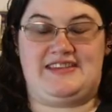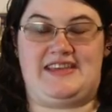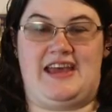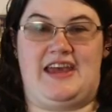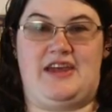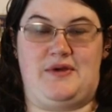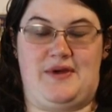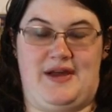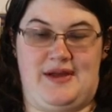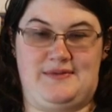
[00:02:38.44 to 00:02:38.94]

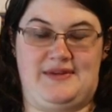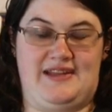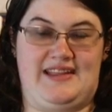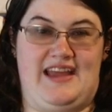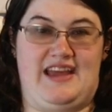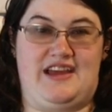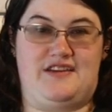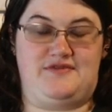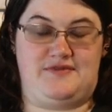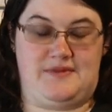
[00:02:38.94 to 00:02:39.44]
So I'm going
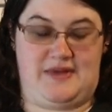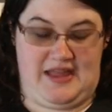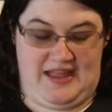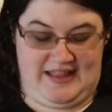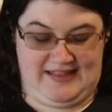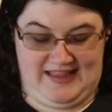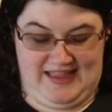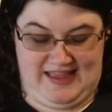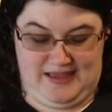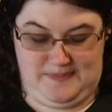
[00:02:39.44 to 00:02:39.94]
to have
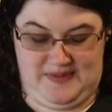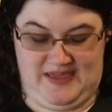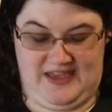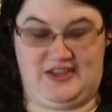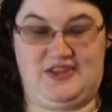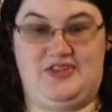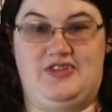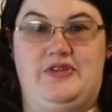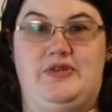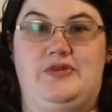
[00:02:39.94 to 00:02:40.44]

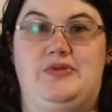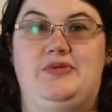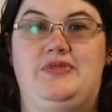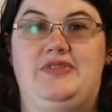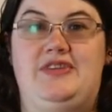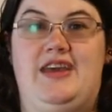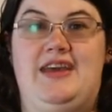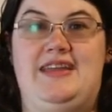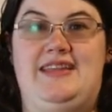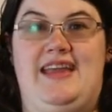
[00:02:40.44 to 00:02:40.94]

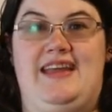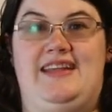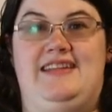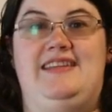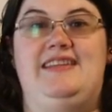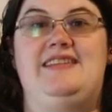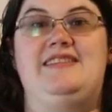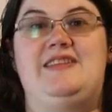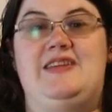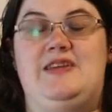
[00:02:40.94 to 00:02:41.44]
NeoPixels
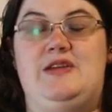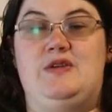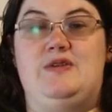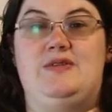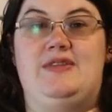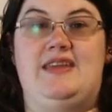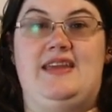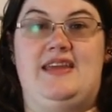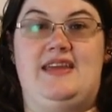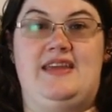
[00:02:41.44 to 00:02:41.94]
connected
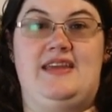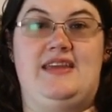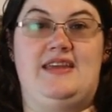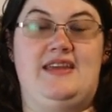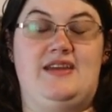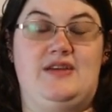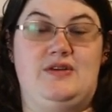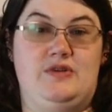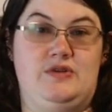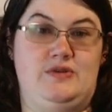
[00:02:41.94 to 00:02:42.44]
to
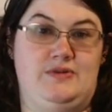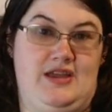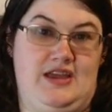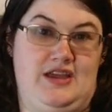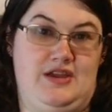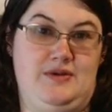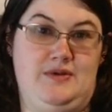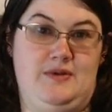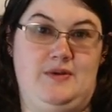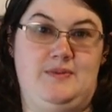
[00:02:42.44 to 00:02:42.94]
the
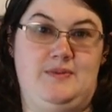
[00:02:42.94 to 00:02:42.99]
Uno